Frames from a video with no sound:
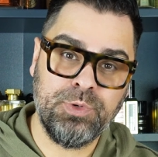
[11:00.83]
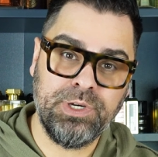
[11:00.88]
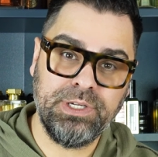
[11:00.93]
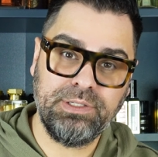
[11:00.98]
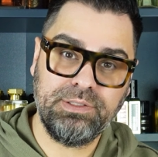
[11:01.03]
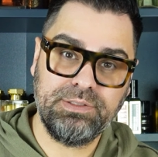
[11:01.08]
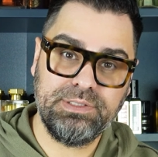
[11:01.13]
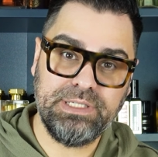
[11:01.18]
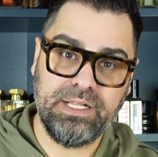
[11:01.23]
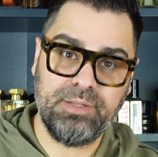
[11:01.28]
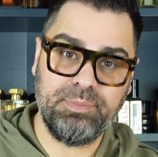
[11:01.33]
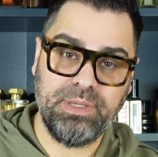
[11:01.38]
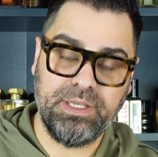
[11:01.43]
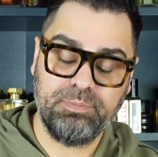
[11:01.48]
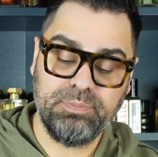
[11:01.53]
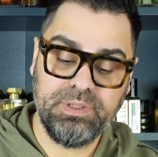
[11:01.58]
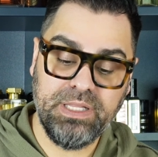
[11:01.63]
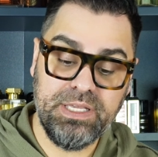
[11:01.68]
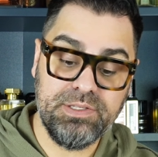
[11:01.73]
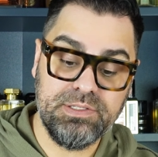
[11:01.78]
one, tell
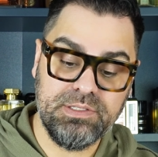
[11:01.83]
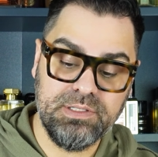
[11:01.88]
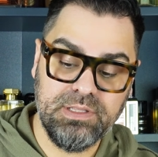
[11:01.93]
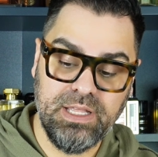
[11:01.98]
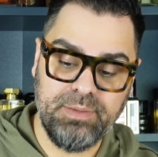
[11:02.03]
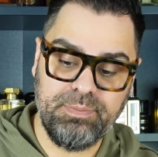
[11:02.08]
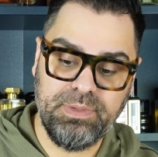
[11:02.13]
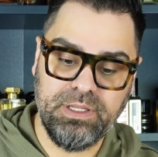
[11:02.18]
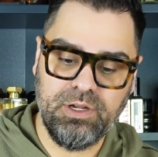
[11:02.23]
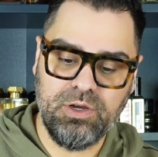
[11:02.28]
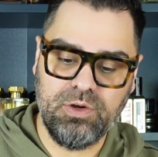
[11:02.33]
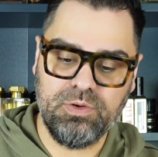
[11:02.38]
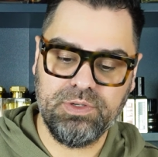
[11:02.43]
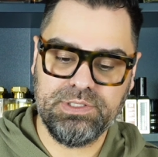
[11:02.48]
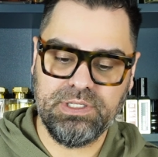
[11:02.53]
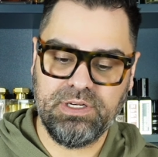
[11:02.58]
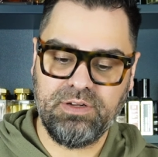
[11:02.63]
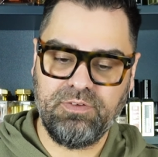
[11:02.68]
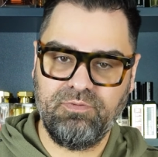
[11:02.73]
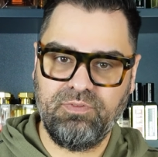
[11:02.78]
me, please let me know.
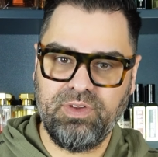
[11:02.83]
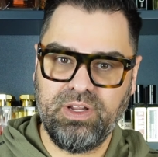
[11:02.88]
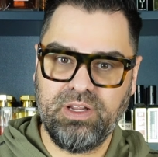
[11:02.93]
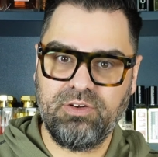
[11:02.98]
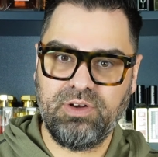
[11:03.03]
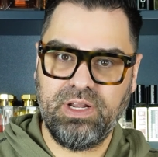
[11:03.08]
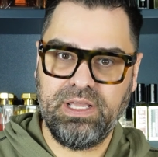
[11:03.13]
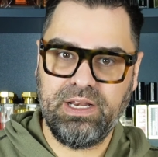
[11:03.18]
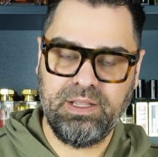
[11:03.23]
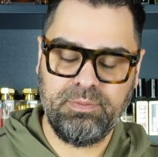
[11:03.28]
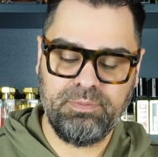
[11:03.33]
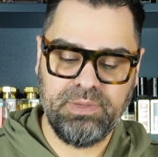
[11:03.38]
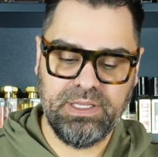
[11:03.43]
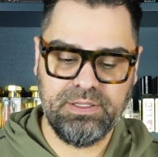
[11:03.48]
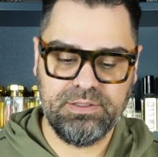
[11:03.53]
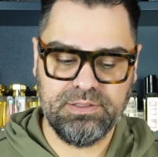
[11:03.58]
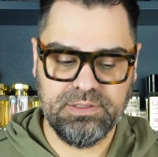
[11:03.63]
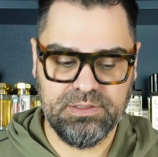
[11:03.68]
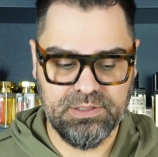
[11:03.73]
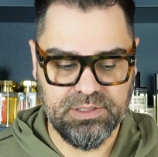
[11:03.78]
Is it invigorating
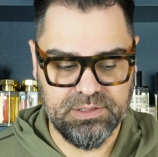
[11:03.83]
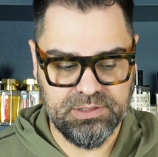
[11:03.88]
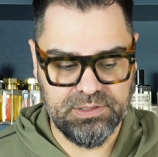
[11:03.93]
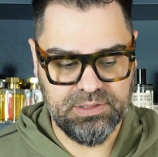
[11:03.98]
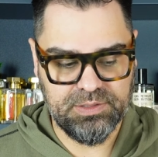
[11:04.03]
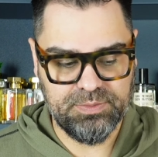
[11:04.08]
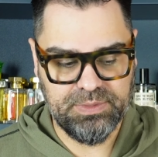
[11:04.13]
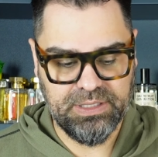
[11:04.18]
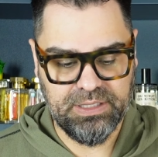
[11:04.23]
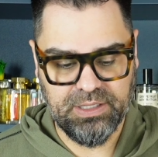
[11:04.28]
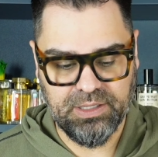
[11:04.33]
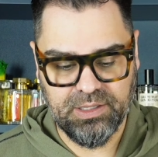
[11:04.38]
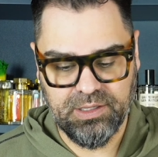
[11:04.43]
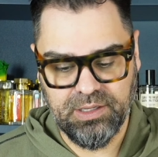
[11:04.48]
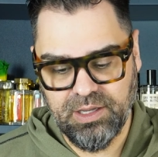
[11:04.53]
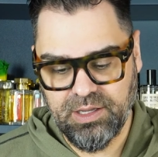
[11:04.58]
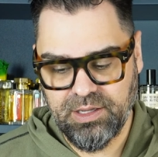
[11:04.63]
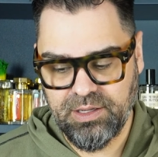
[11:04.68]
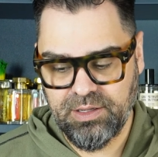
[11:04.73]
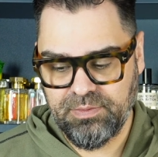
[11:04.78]
mint? Does it smell like
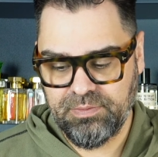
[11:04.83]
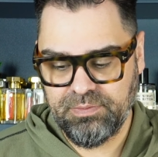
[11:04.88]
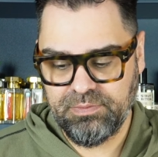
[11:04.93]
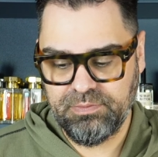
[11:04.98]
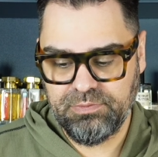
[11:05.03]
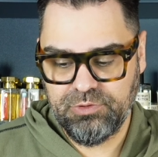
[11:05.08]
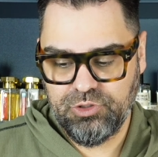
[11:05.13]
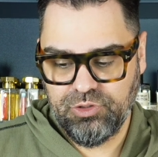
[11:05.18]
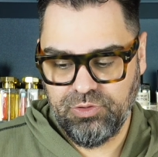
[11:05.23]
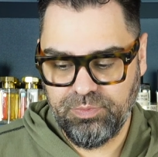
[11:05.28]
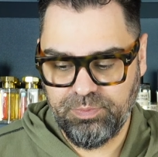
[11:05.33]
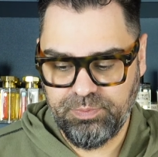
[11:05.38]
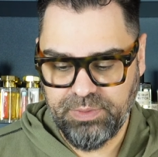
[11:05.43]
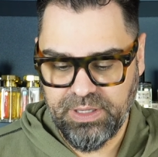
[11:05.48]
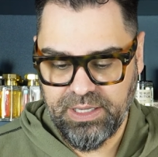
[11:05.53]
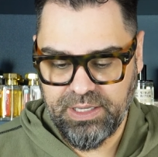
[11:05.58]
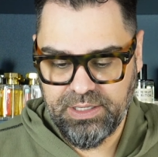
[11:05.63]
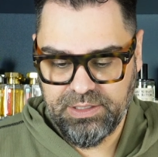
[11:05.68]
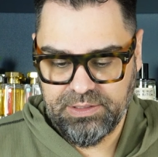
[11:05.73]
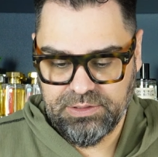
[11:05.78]
gum,
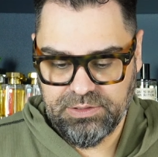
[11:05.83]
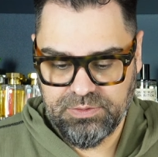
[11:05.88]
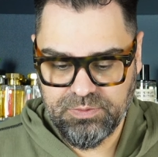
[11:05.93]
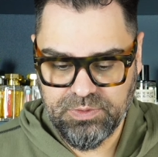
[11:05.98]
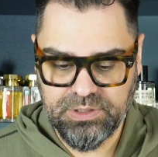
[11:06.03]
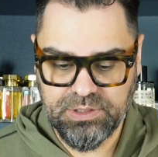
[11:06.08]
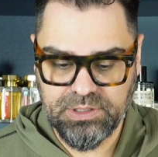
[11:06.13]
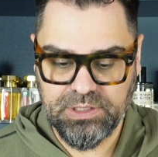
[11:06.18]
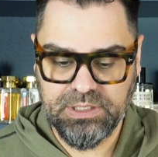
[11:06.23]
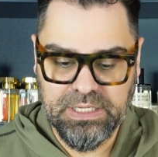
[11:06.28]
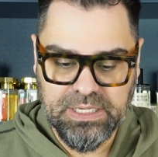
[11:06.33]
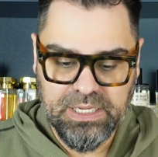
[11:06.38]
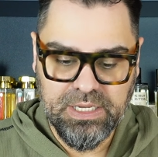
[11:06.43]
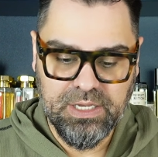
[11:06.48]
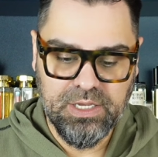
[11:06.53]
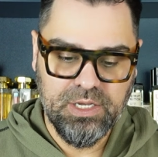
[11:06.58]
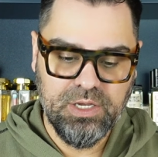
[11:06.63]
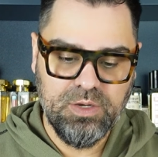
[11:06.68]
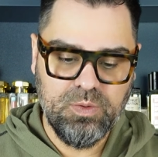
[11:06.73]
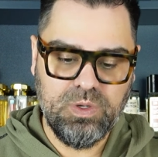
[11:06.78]
toothpaste? What,
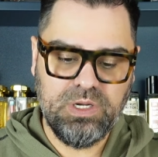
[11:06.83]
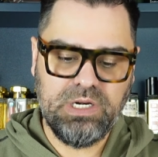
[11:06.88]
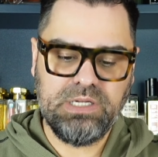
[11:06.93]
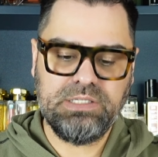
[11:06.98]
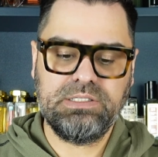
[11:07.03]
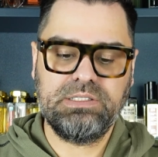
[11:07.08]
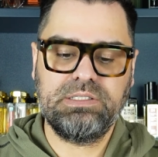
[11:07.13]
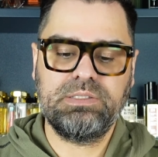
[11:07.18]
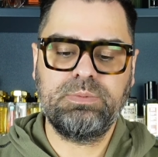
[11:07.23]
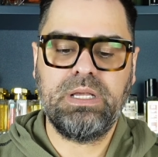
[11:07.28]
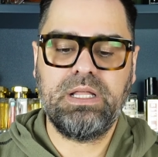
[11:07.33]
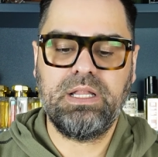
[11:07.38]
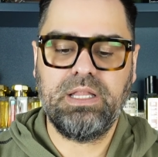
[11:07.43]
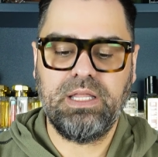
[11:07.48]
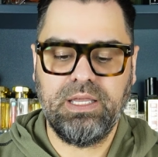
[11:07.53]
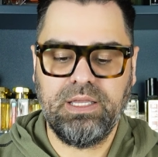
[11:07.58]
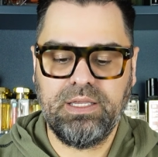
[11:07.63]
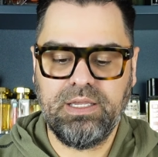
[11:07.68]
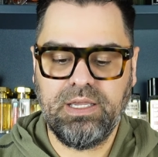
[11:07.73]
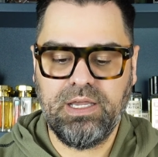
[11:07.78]
what does it smell
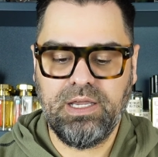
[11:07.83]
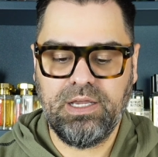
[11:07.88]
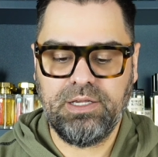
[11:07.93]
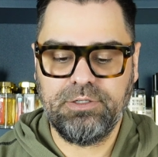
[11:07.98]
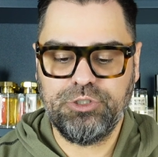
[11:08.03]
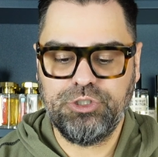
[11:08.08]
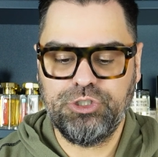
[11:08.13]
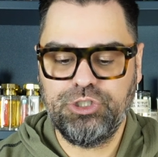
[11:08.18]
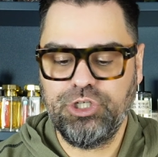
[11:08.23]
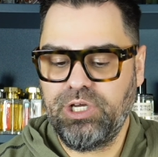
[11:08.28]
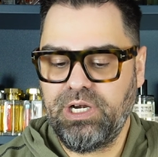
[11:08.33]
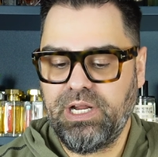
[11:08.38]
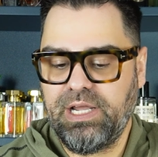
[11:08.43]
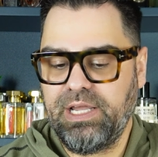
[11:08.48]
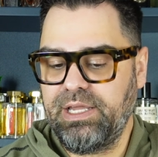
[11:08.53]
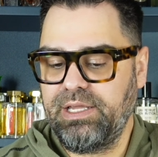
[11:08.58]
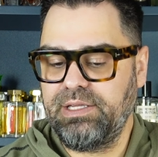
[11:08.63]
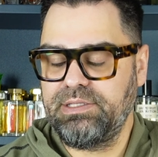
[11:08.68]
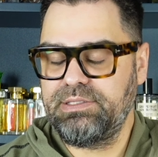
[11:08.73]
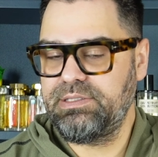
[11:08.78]
like? Uh, should
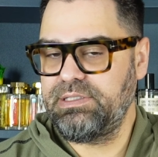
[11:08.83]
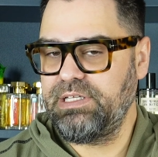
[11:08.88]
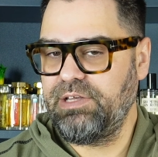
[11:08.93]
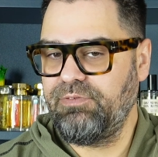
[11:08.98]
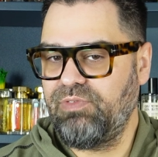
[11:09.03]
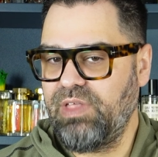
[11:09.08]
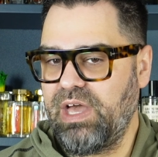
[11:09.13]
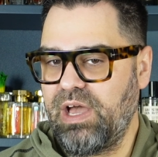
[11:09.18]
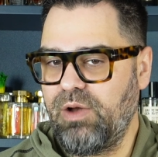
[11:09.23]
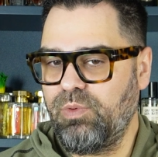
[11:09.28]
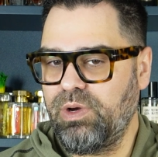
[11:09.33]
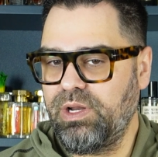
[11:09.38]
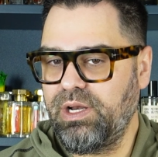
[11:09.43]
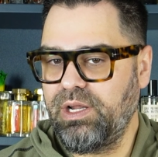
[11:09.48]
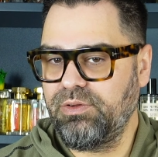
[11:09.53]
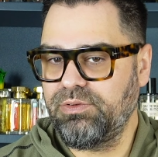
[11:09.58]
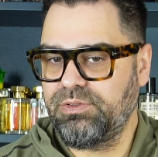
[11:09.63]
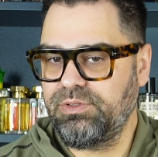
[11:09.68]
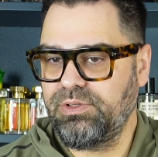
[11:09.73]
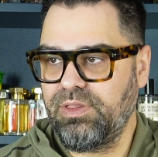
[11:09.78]
I sniff that one
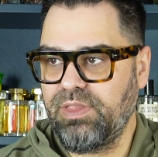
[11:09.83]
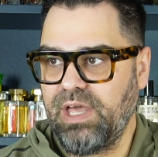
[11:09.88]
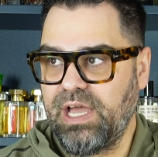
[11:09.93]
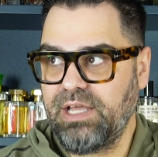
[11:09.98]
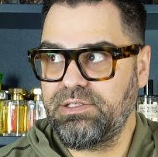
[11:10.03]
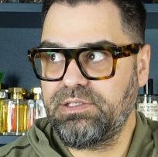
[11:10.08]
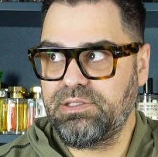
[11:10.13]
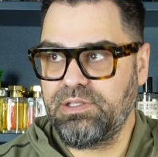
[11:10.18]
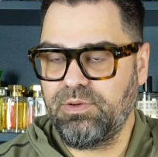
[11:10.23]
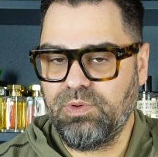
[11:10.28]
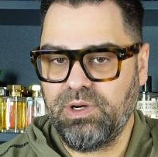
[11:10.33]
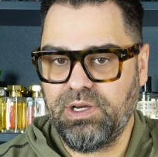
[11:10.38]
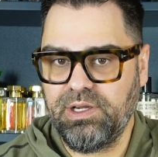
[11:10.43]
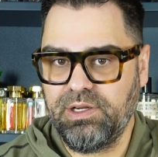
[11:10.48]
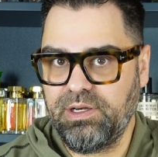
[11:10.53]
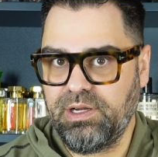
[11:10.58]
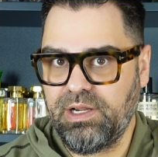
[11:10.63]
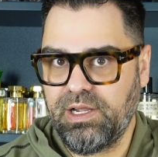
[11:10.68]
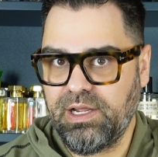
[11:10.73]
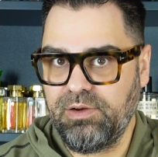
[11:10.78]
out? That's the
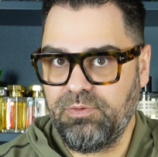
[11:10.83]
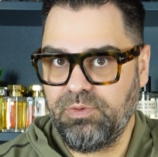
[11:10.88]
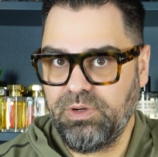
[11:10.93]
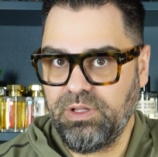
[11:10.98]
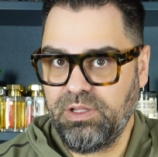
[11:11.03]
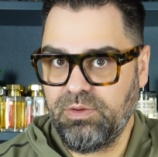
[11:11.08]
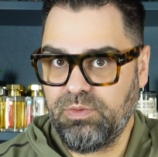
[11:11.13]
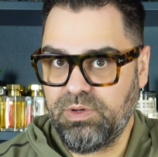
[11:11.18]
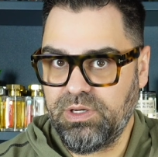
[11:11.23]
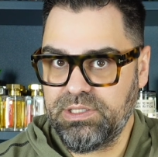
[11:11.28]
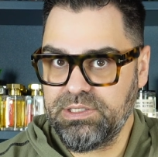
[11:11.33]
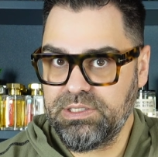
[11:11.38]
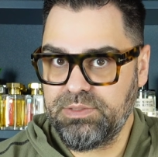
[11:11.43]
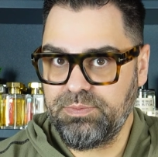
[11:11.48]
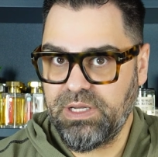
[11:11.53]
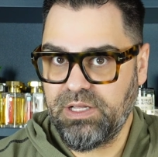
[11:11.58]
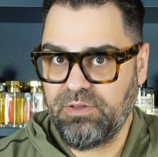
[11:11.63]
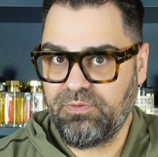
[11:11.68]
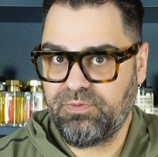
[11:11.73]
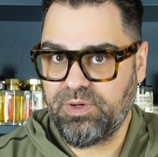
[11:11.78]
one I really want to
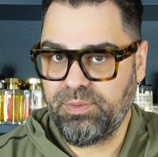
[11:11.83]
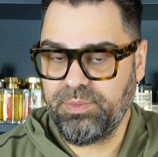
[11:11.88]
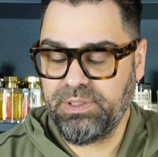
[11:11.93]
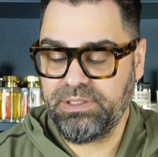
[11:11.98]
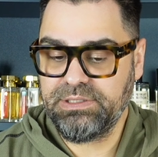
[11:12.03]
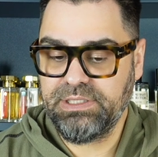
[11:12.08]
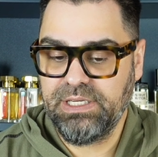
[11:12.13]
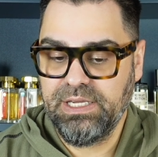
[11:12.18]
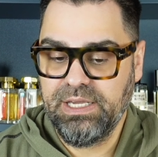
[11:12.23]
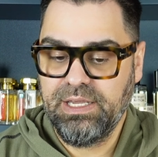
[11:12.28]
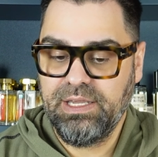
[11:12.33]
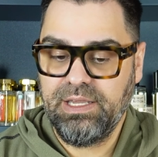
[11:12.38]
smell from it.